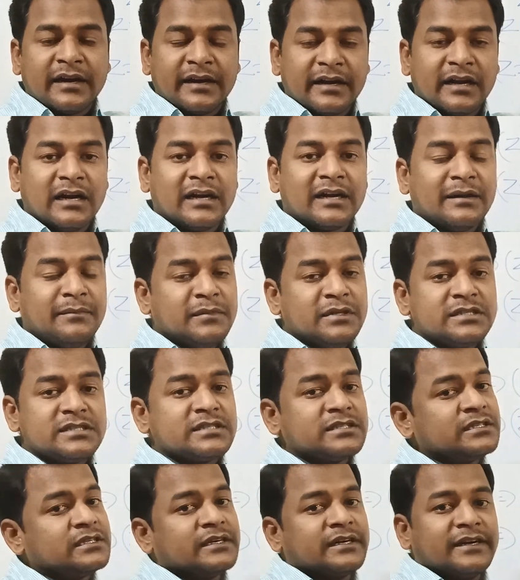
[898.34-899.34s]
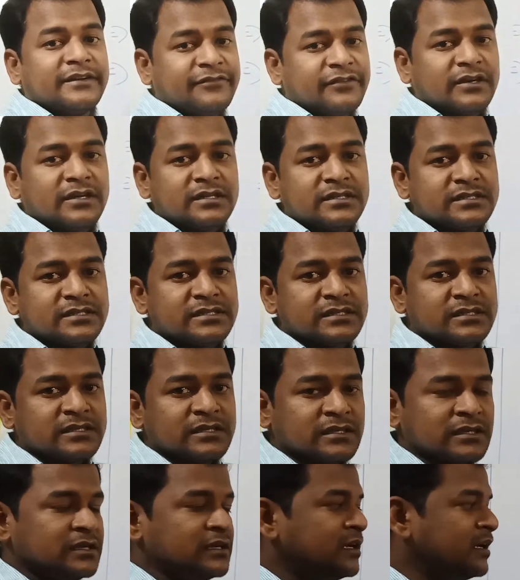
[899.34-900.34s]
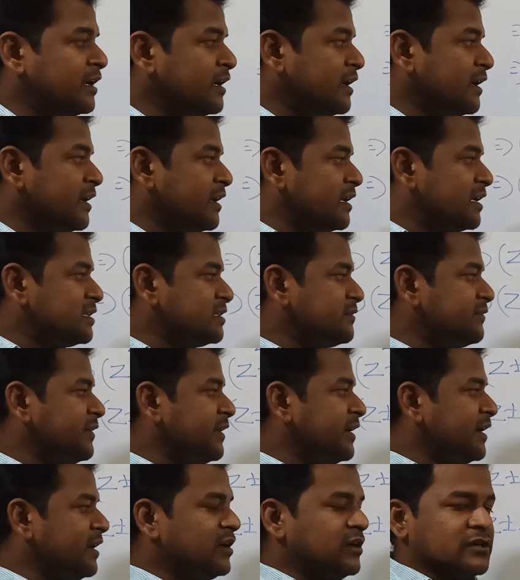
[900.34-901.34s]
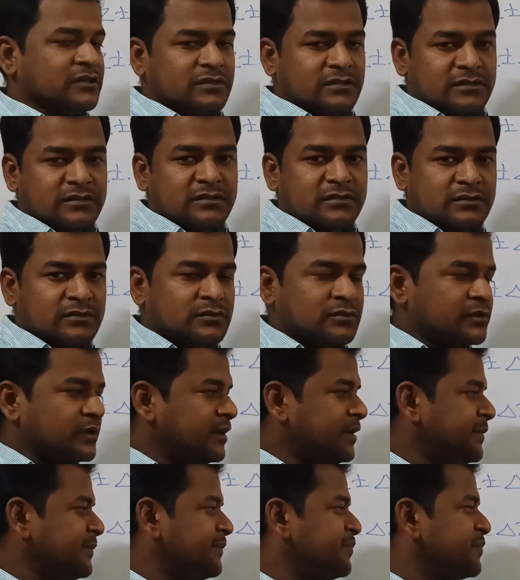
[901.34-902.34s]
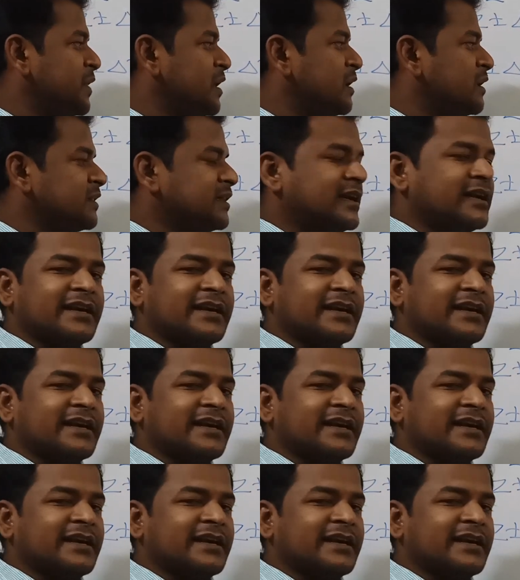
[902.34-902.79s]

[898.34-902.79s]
Delta means difference. In case of errors, okay, the